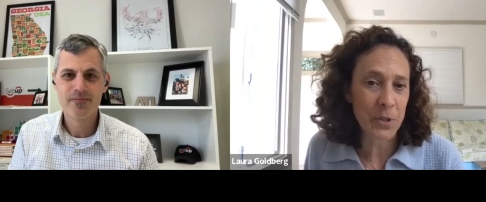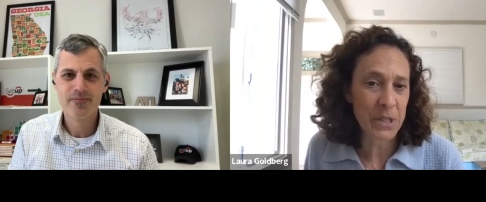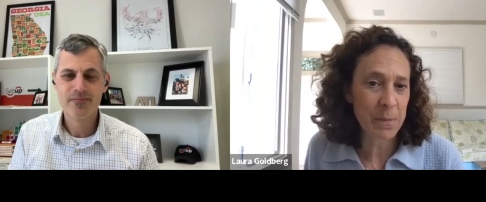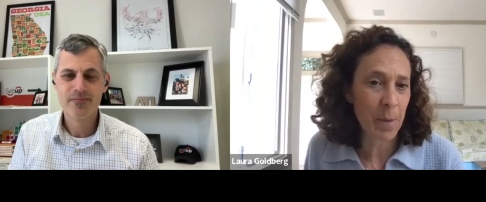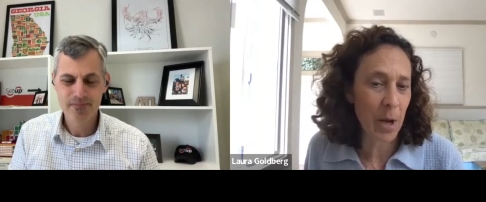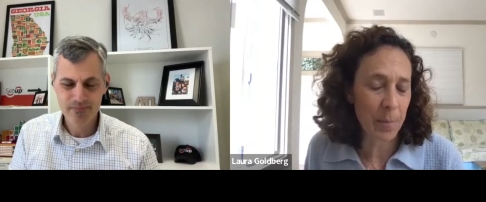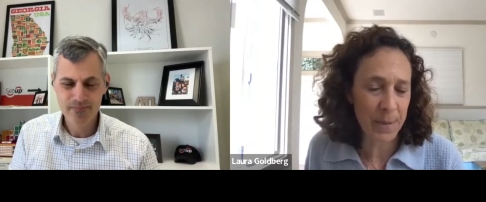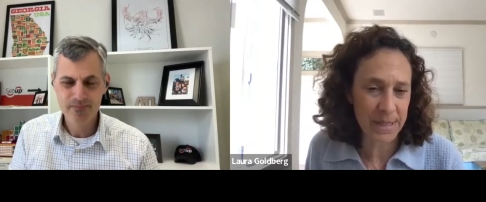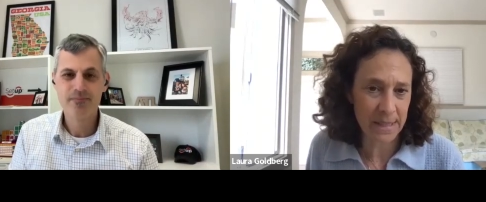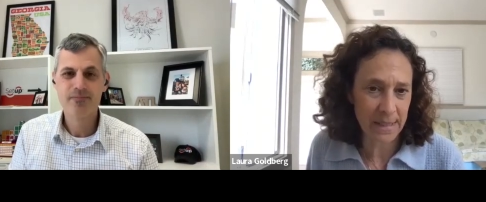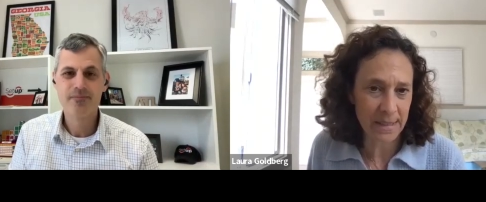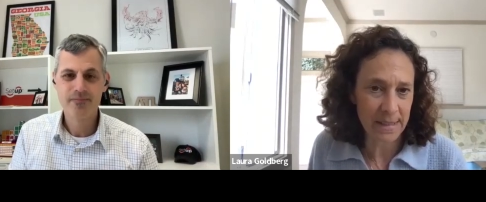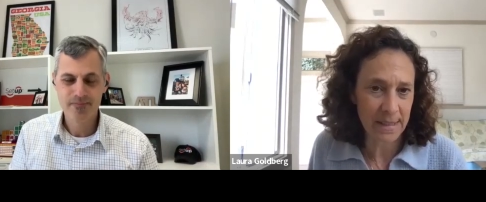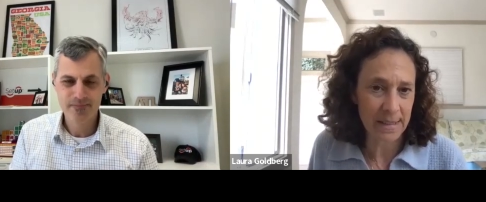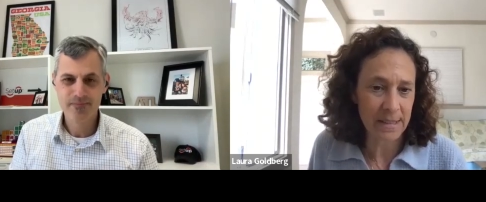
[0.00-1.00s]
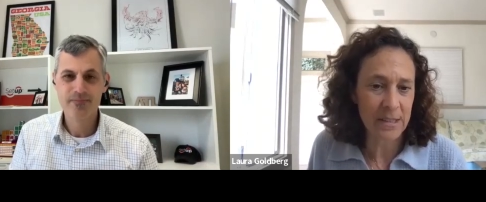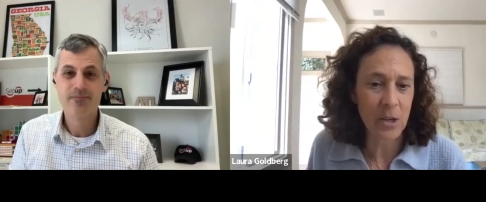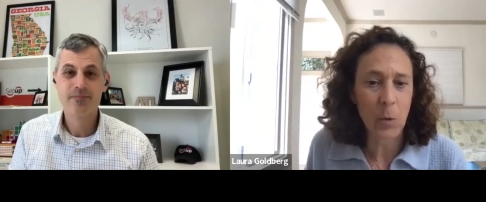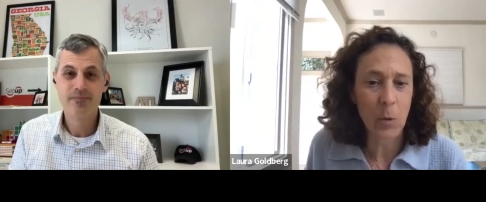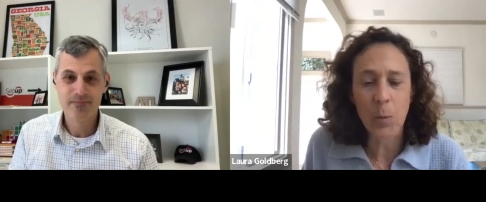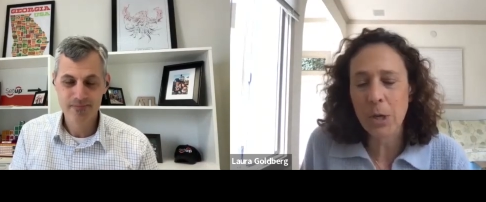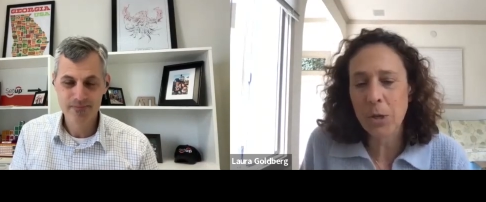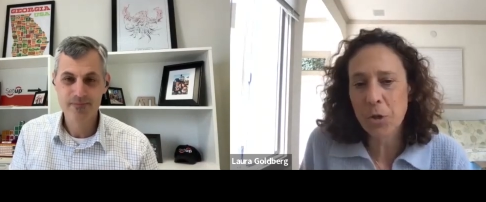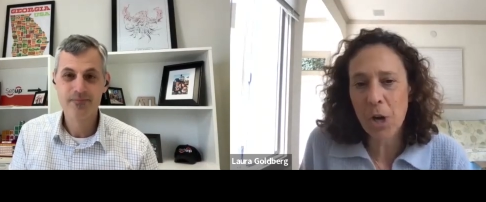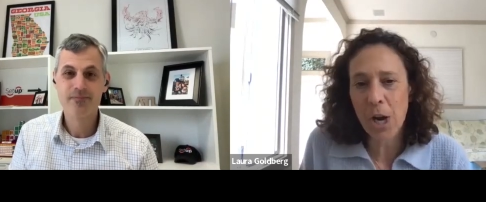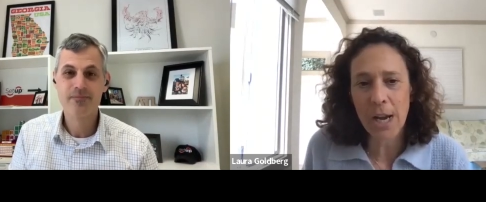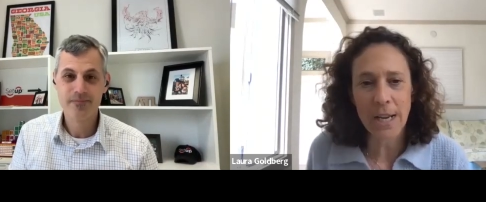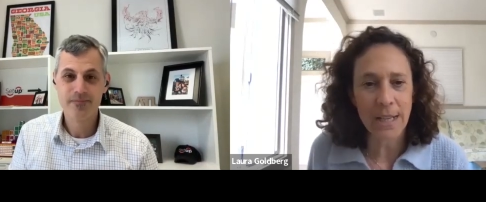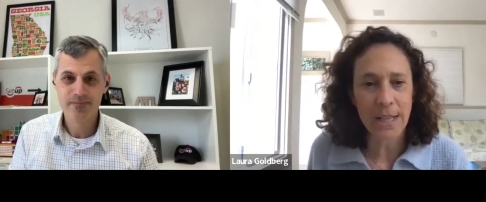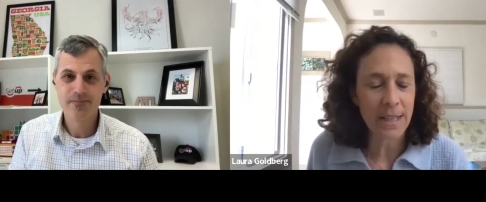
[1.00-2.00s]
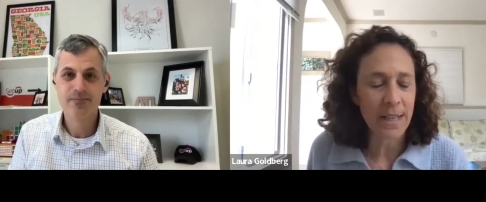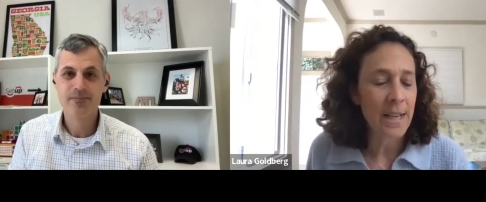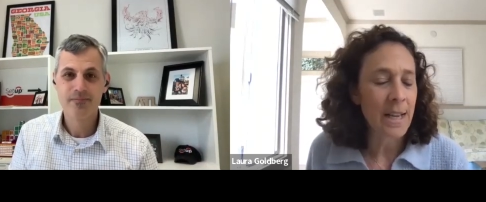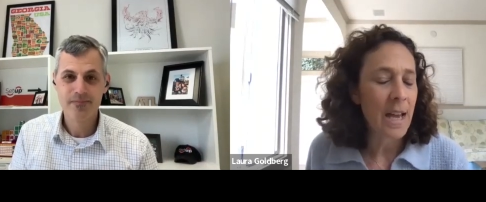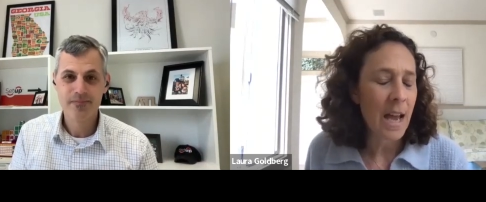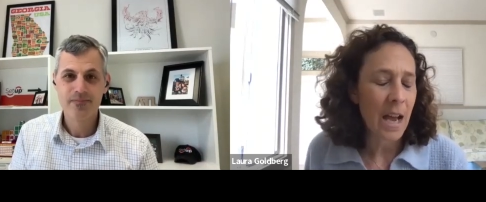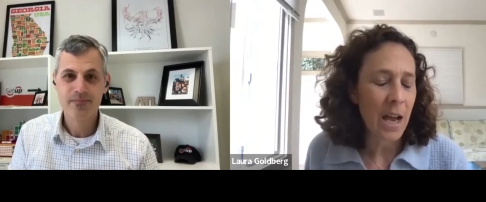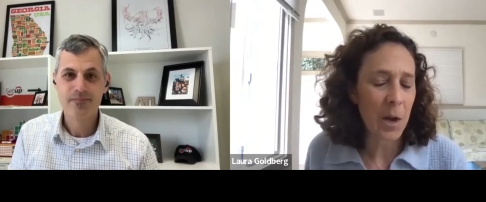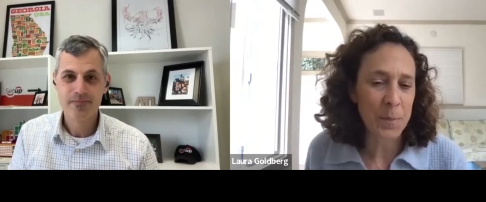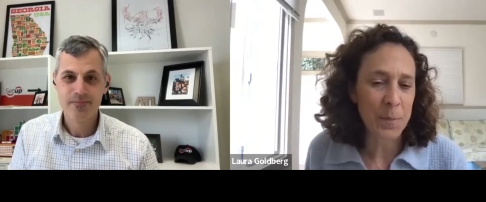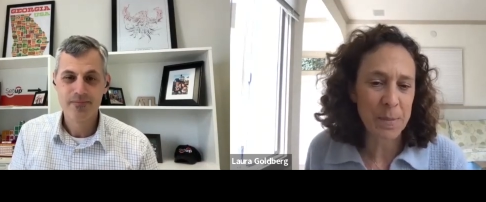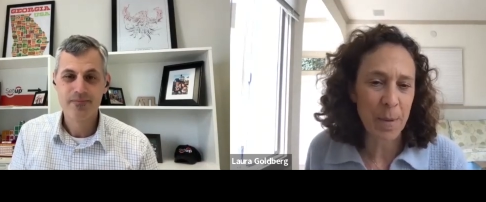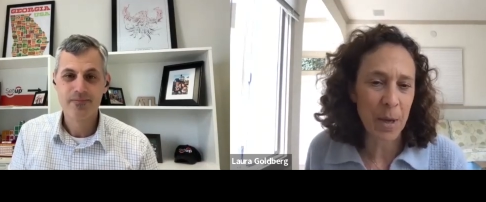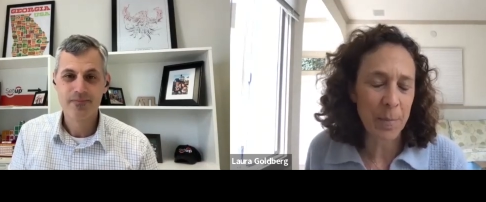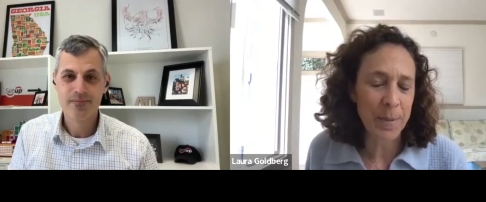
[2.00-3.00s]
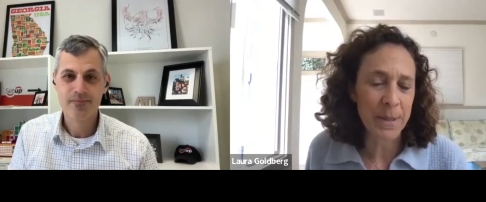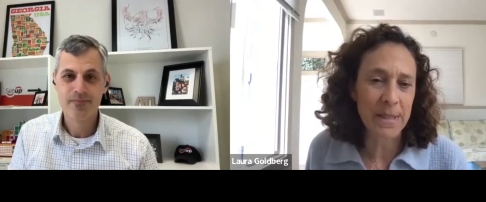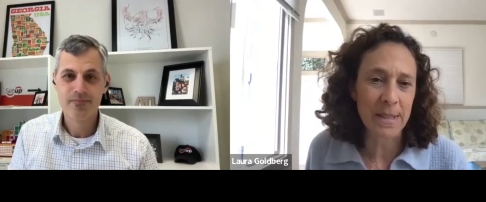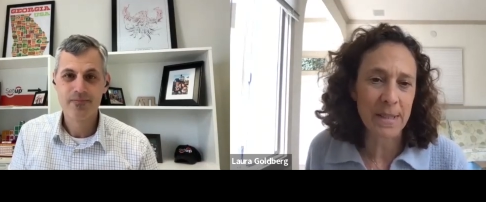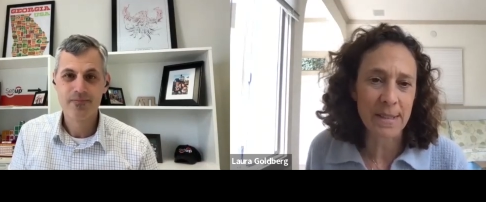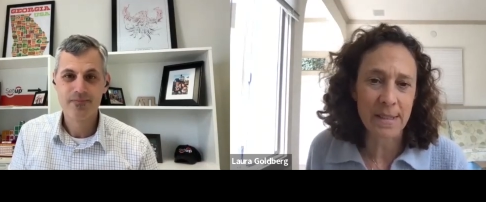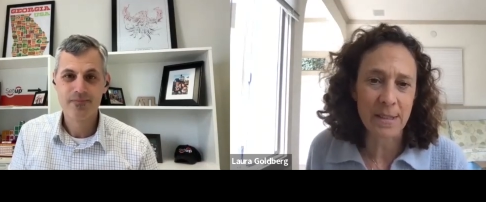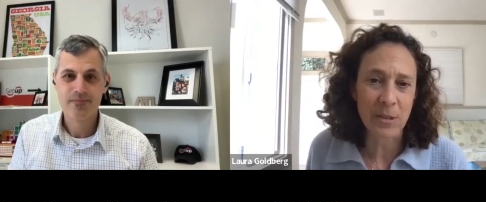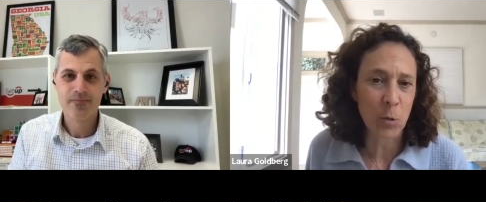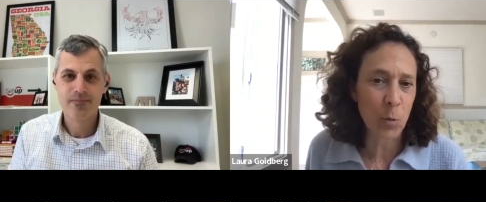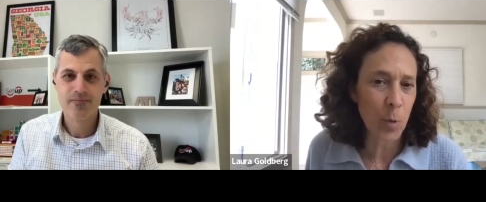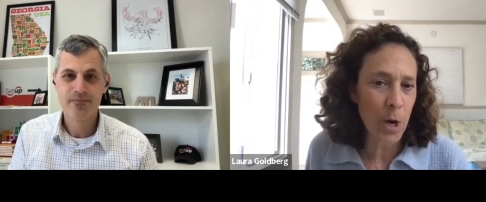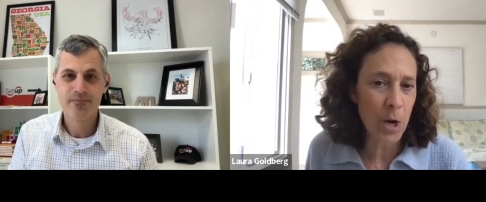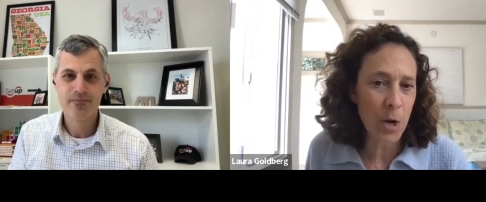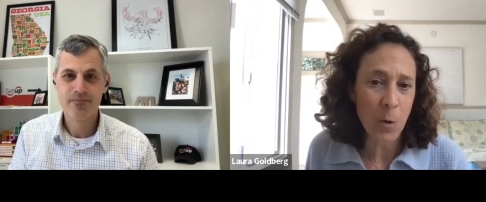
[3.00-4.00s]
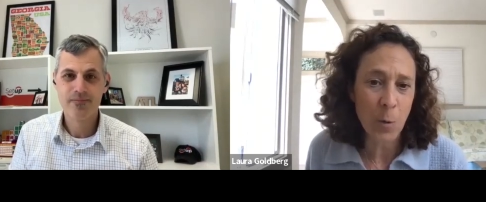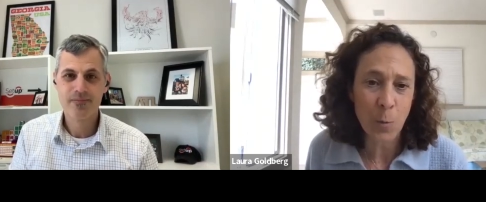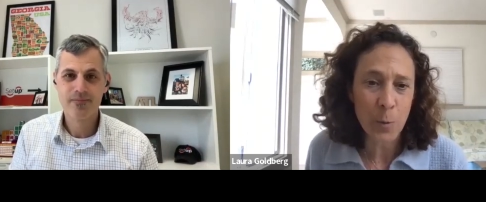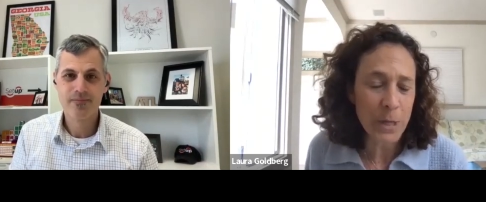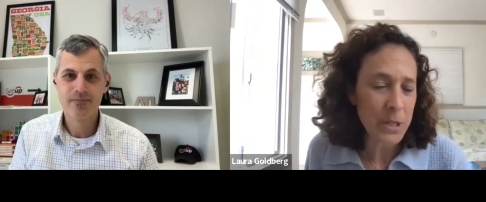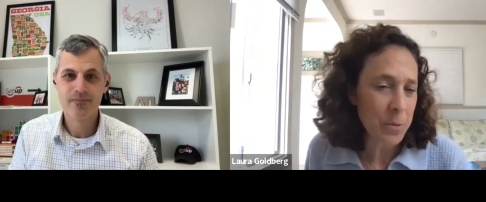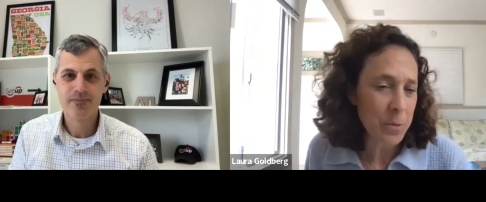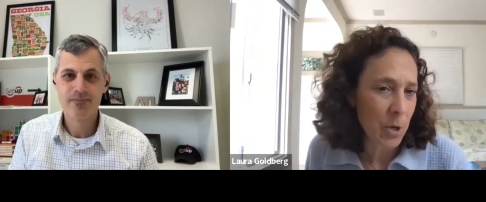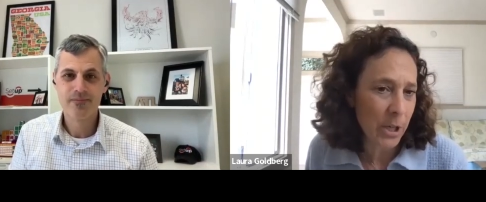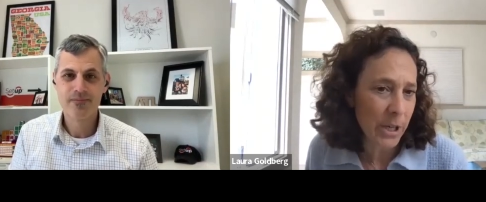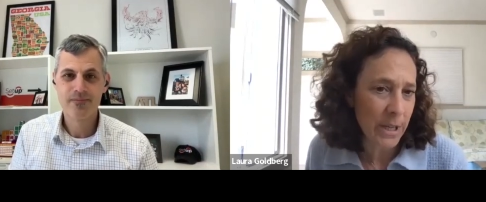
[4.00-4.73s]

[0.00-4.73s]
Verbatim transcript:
Speaker 1: for small businesses. So, we try and help small businesses grow, reach more